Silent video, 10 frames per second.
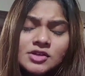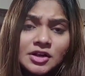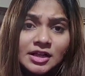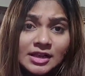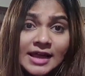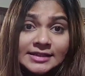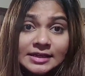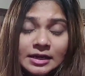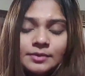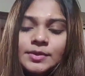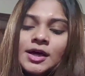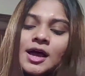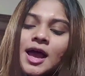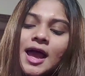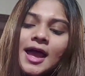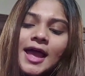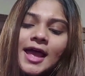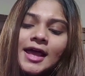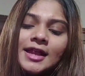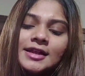sorry, lighting up.
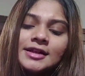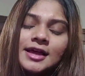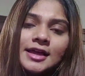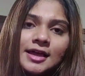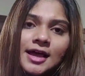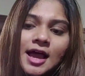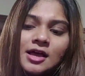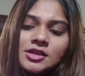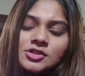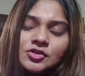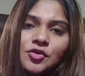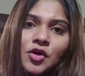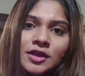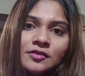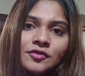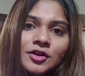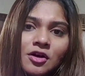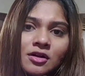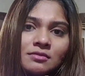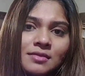And so even
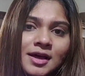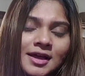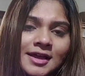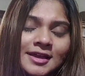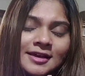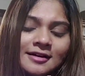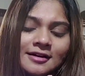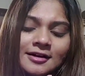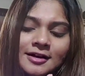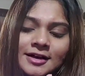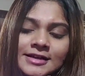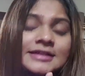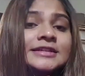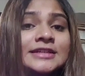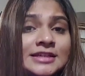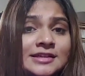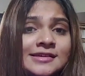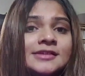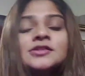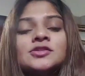on my
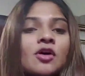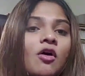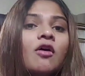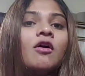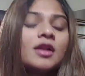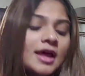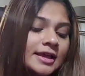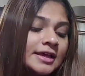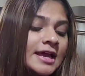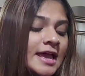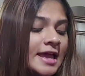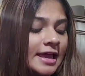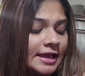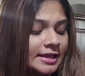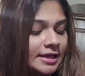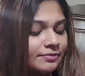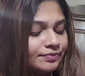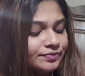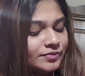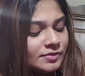knees, or like
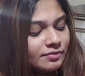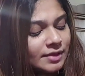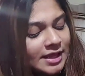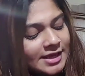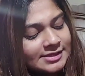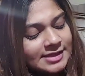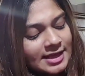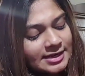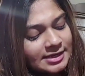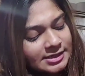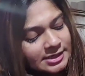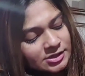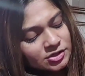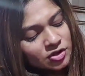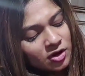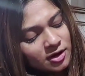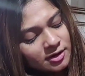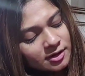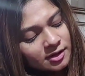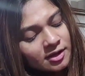any place that does
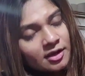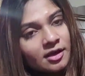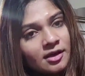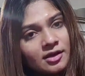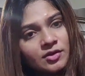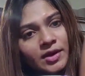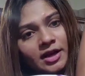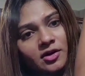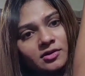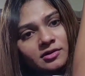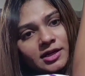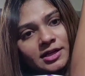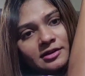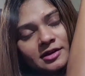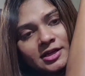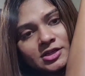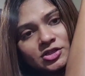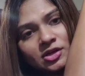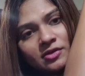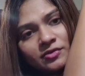not, you cannot really
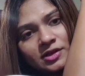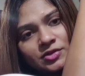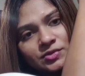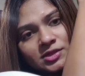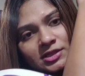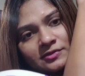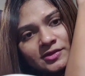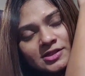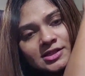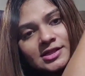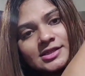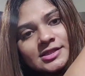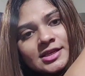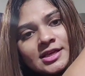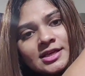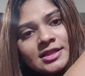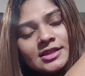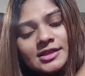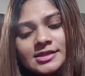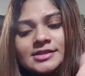reach the 2 surfaces,
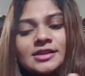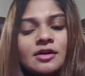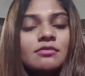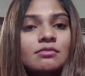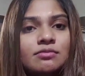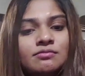this